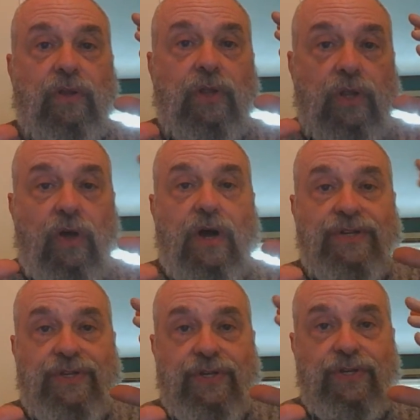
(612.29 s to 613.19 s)

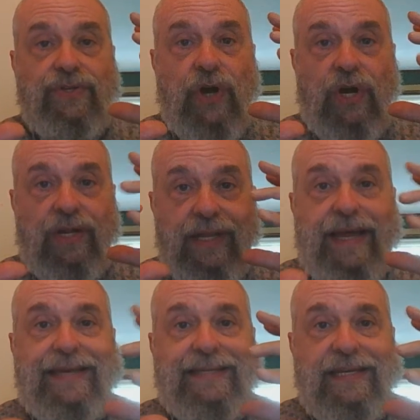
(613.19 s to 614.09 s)
clauses are
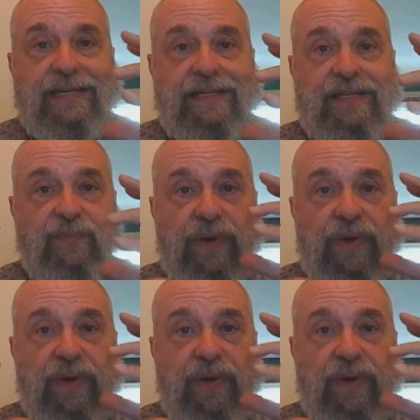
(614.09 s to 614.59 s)
like sentences,